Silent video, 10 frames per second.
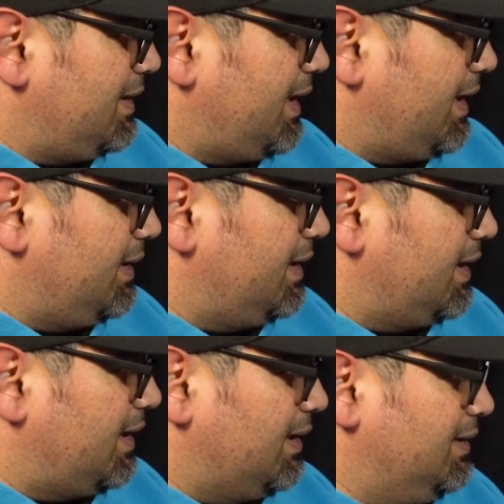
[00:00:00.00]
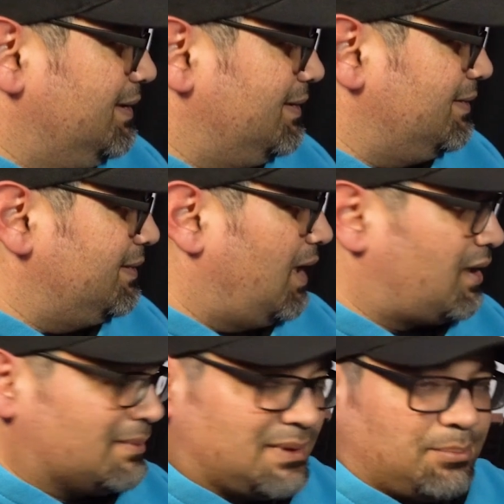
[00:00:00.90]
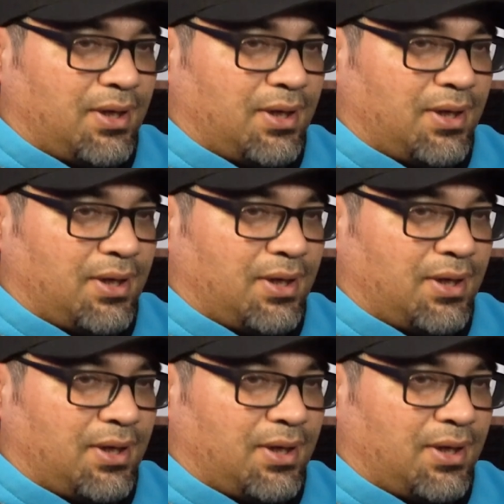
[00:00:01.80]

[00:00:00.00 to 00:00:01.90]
And now comes the